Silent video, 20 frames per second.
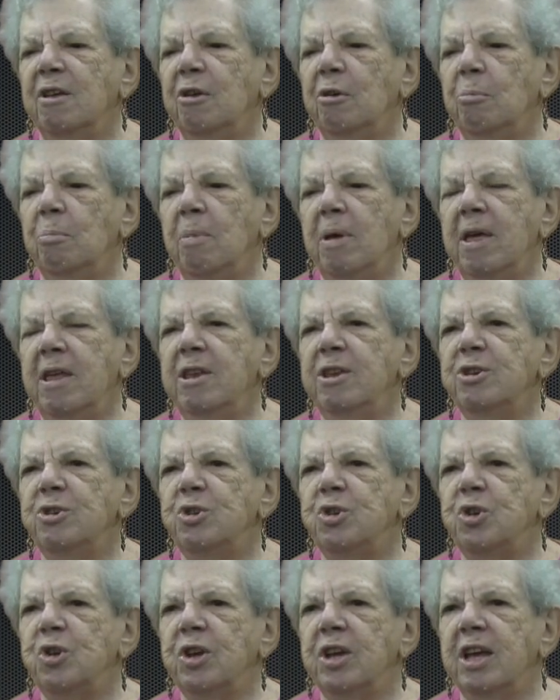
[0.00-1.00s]

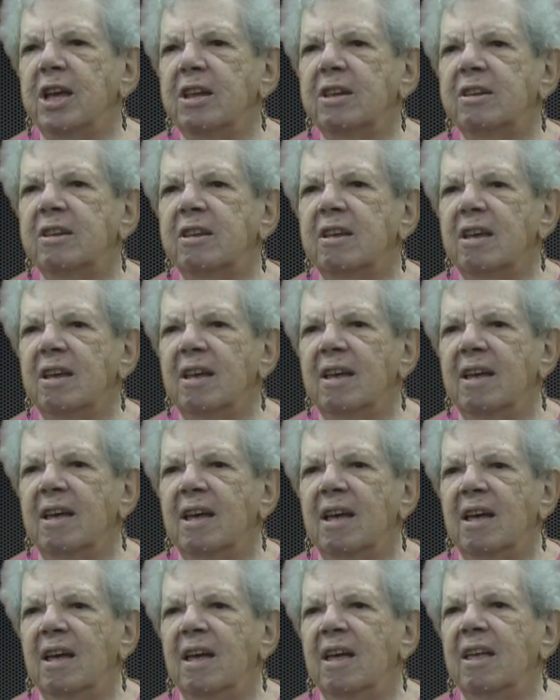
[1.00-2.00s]
managed to get
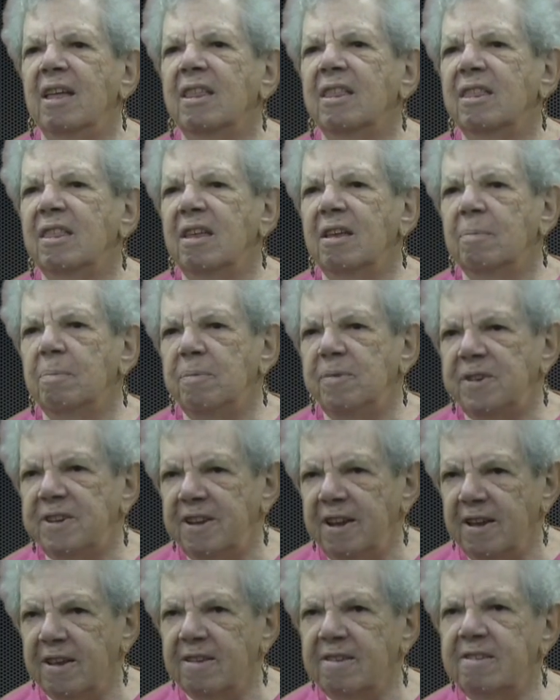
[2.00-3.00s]
the
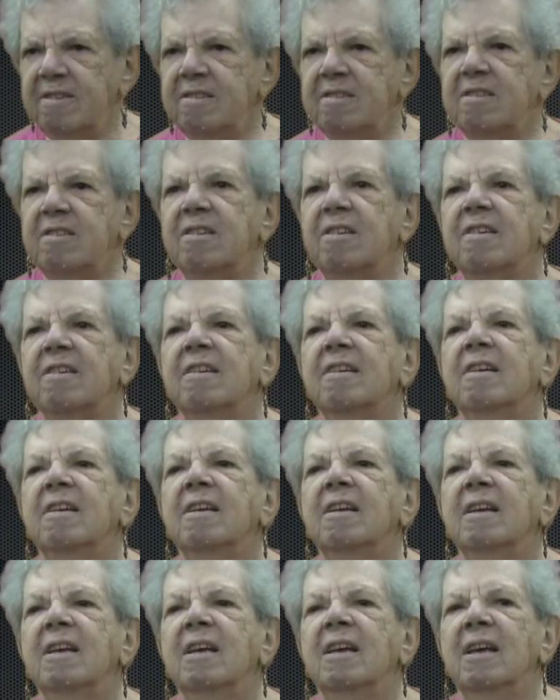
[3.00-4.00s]
test,
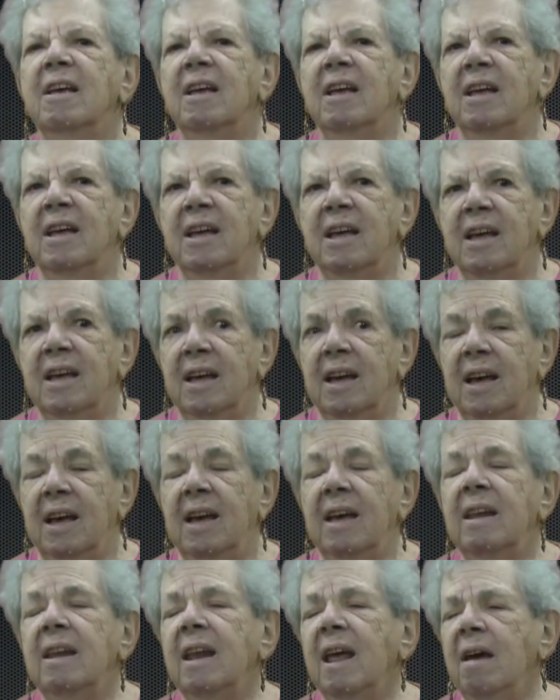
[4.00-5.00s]

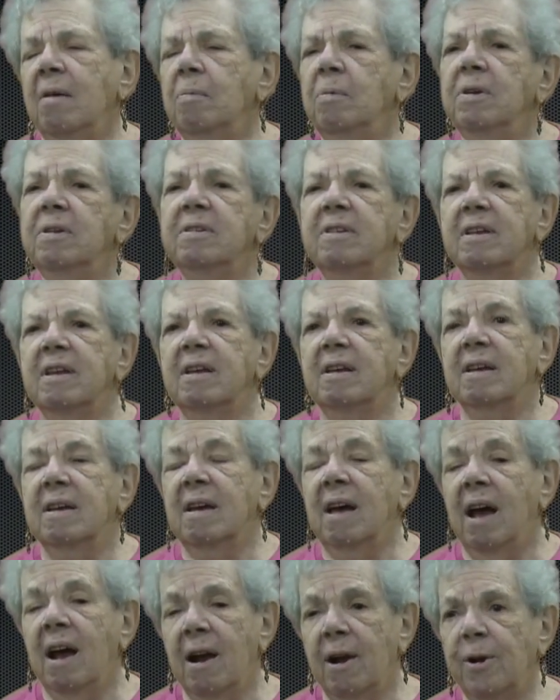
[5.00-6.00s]
and that was a
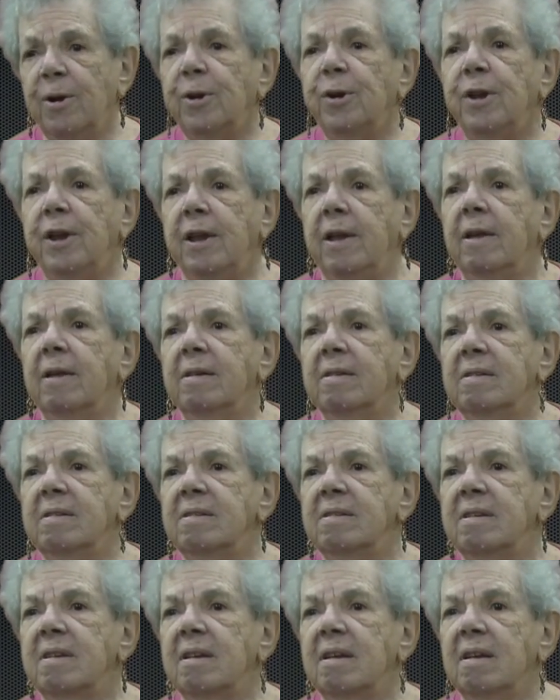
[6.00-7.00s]
hard
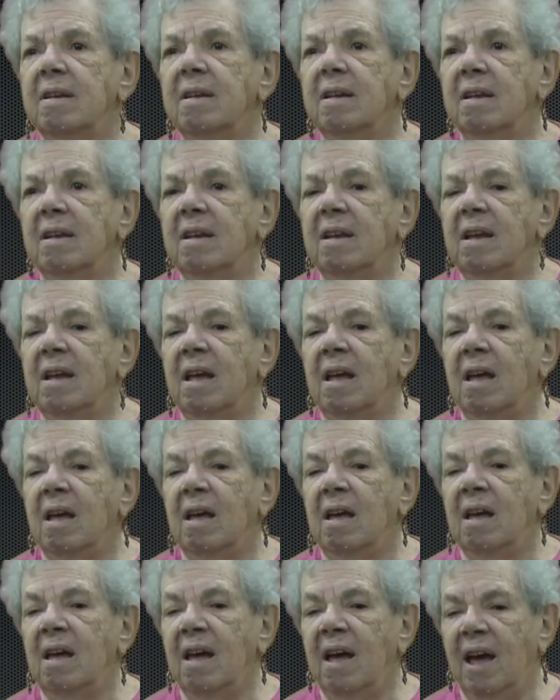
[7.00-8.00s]
test.
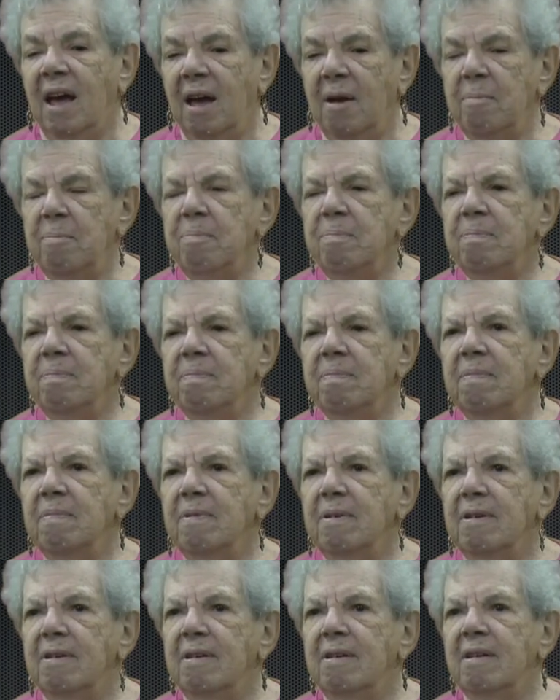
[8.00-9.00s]

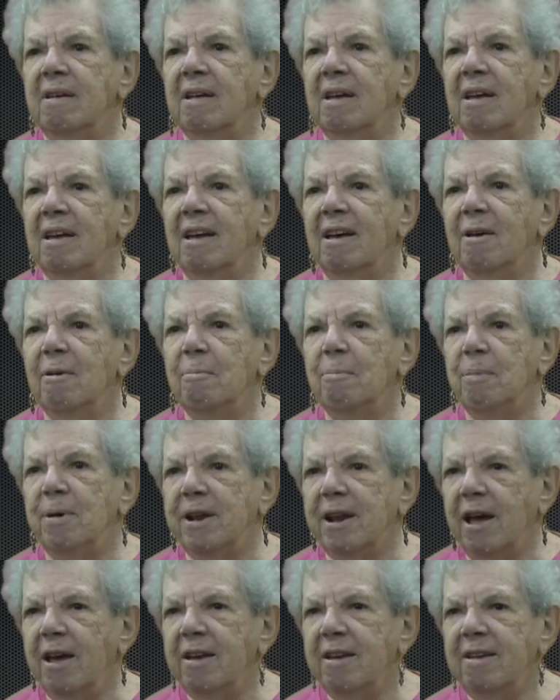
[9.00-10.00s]
But
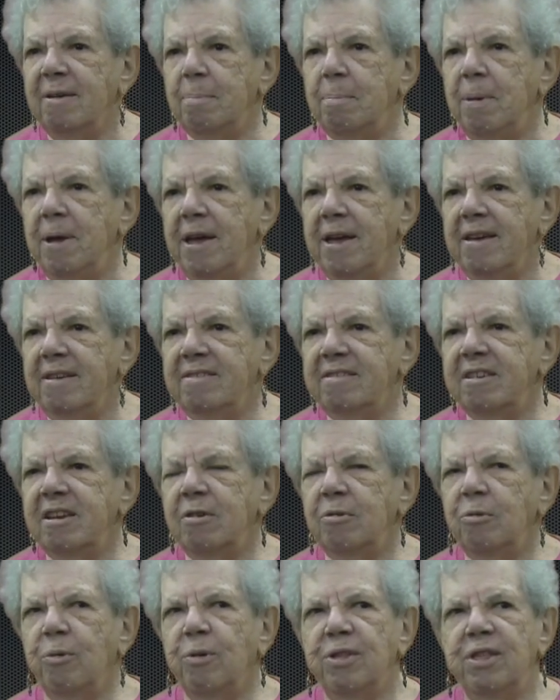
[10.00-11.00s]
I passed
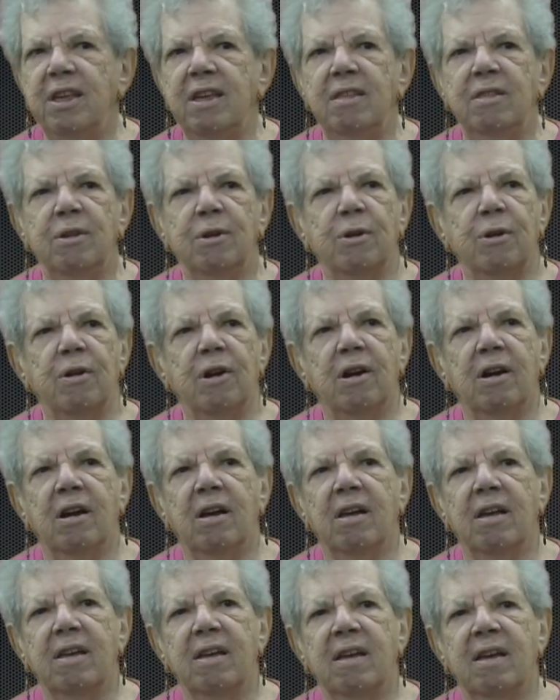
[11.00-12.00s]
it with either
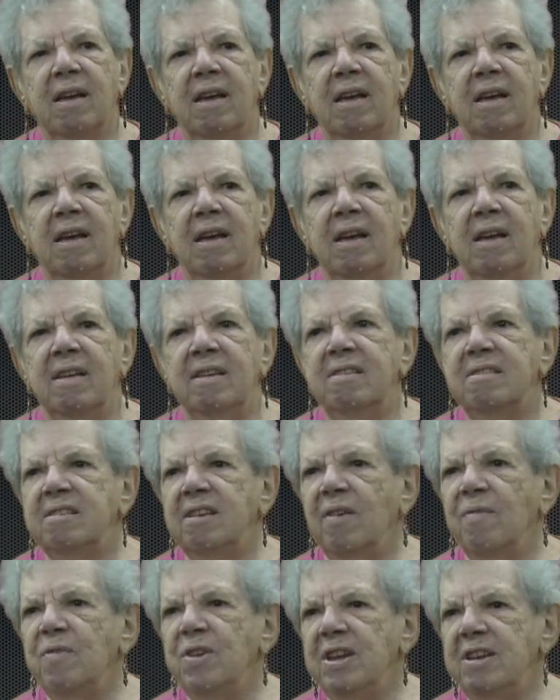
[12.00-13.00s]
a
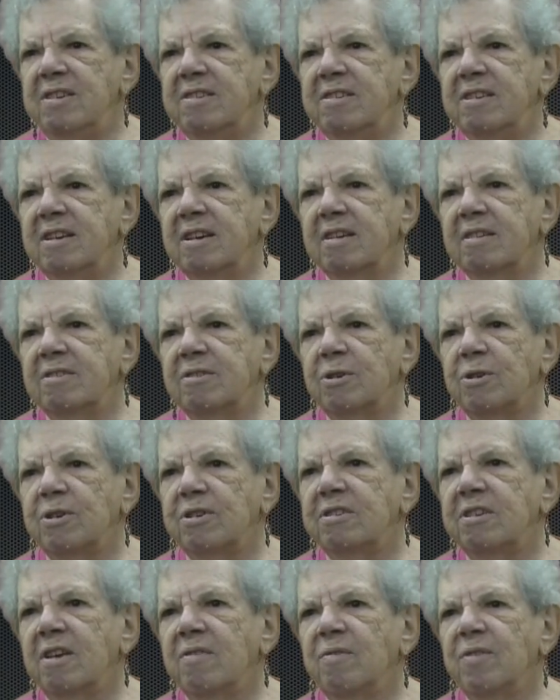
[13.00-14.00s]
76 or a
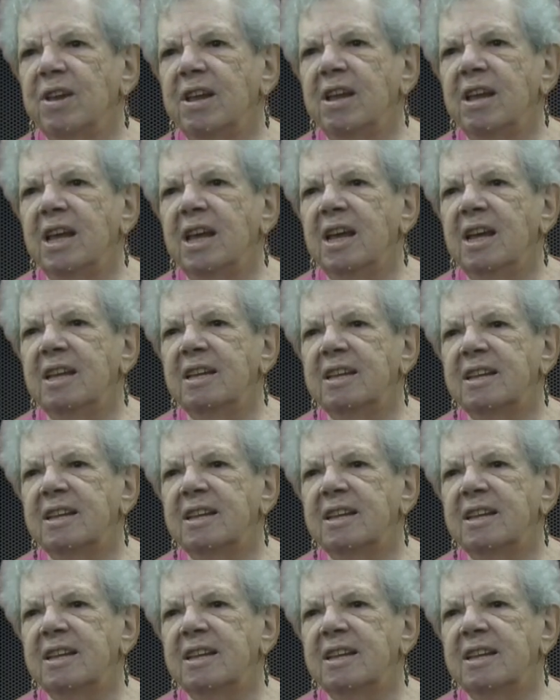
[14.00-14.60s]
78.